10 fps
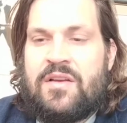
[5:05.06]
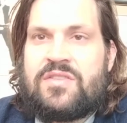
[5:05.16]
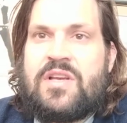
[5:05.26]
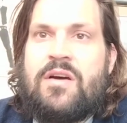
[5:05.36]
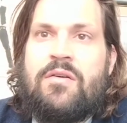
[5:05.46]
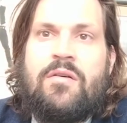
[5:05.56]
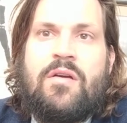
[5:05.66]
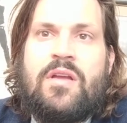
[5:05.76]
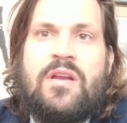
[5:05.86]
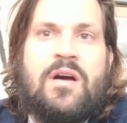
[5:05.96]
So,
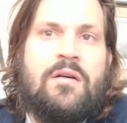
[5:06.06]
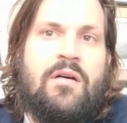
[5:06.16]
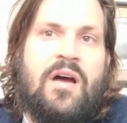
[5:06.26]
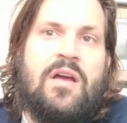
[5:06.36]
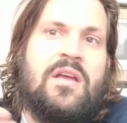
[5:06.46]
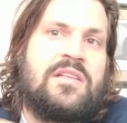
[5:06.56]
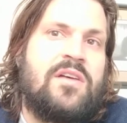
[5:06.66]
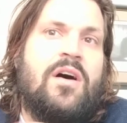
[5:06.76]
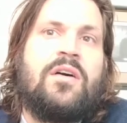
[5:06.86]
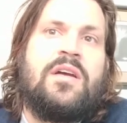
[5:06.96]
it's
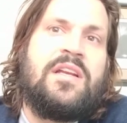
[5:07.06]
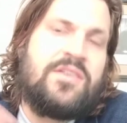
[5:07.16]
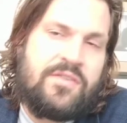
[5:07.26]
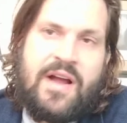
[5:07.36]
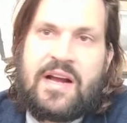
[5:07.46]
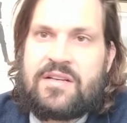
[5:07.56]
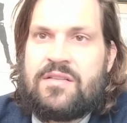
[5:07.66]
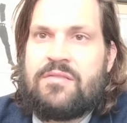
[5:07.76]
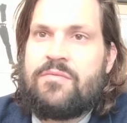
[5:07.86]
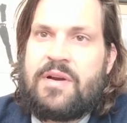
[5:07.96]
all indirect.